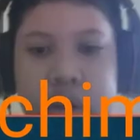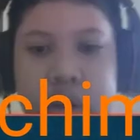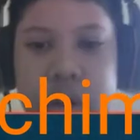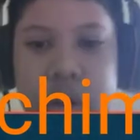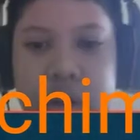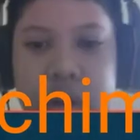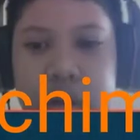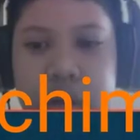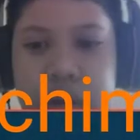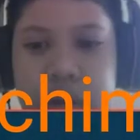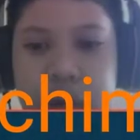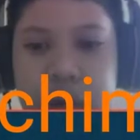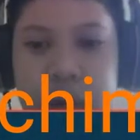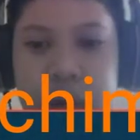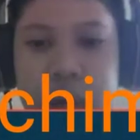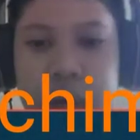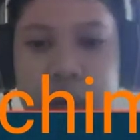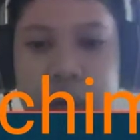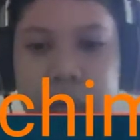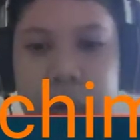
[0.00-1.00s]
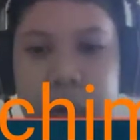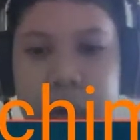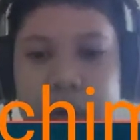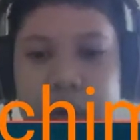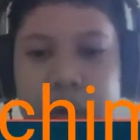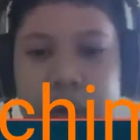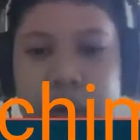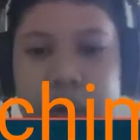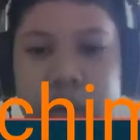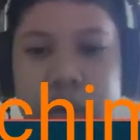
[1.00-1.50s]
I didn't say
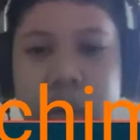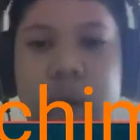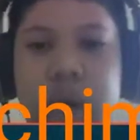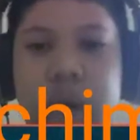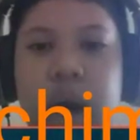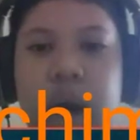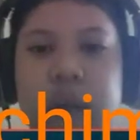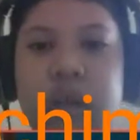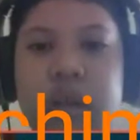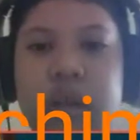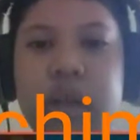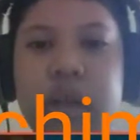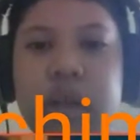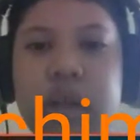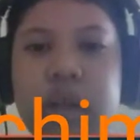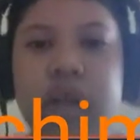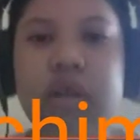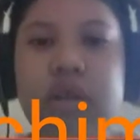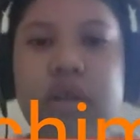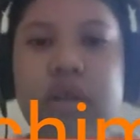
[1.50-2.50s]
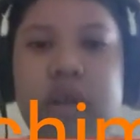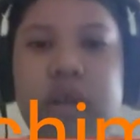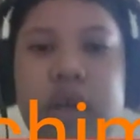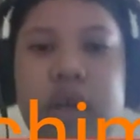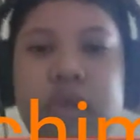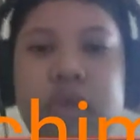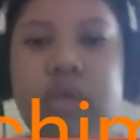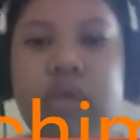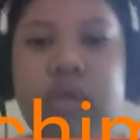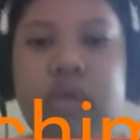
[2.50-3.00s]
you for in
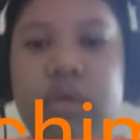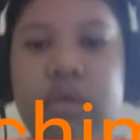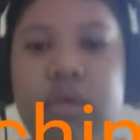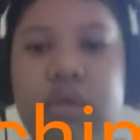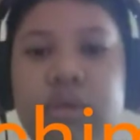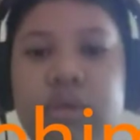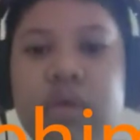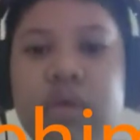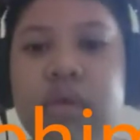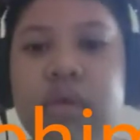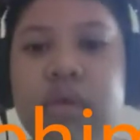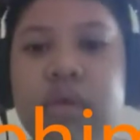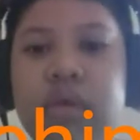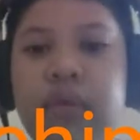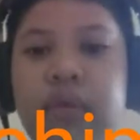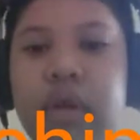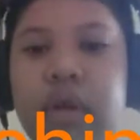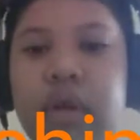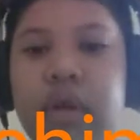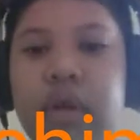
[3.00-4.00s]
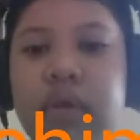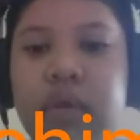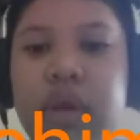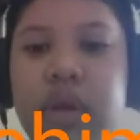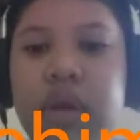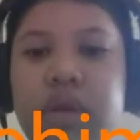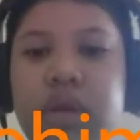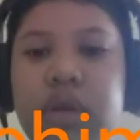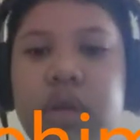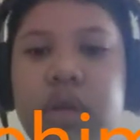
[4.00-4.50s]
the secret base
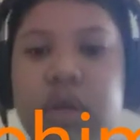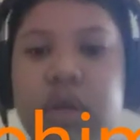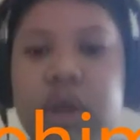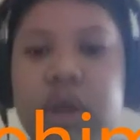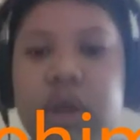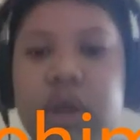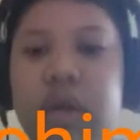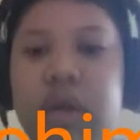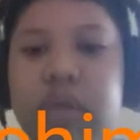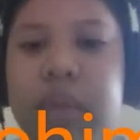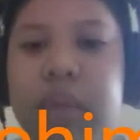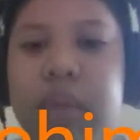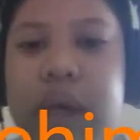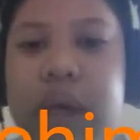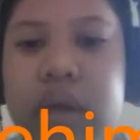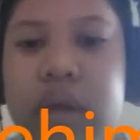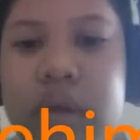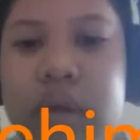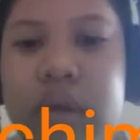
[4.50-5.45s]
yeah this is